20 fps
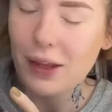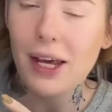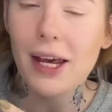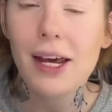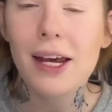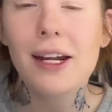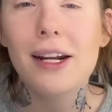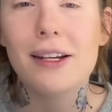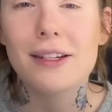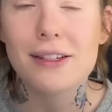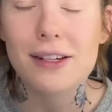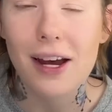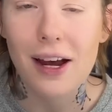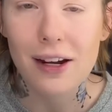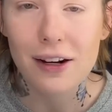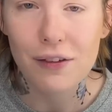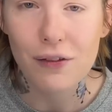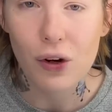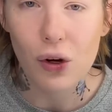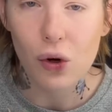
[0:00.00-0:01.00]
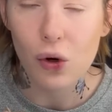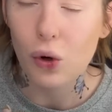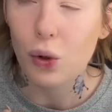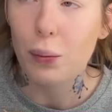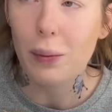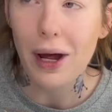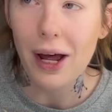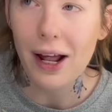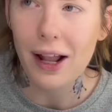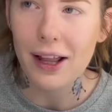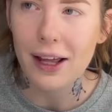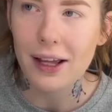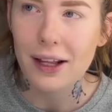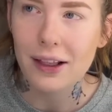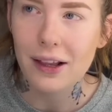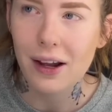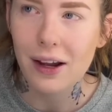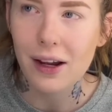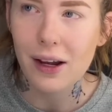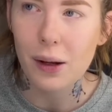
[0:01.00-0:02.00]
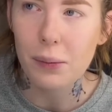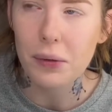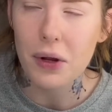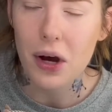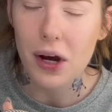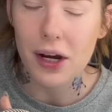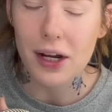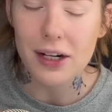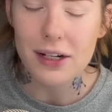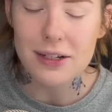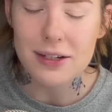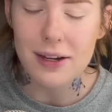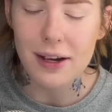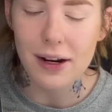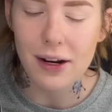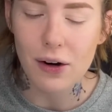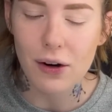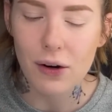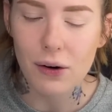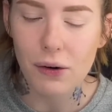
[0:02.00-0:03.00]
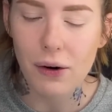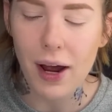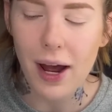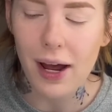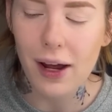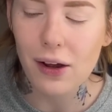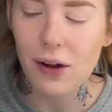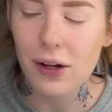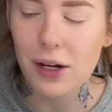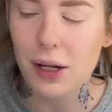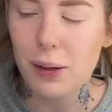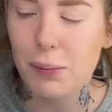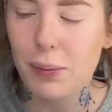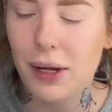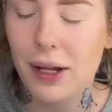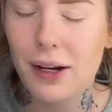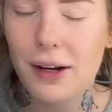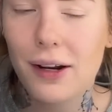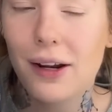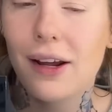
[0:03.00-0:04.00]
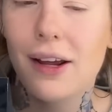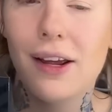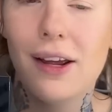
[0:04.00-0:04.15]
It is kind of a cool palette, like, I'm not gonna sit here and rag on it, but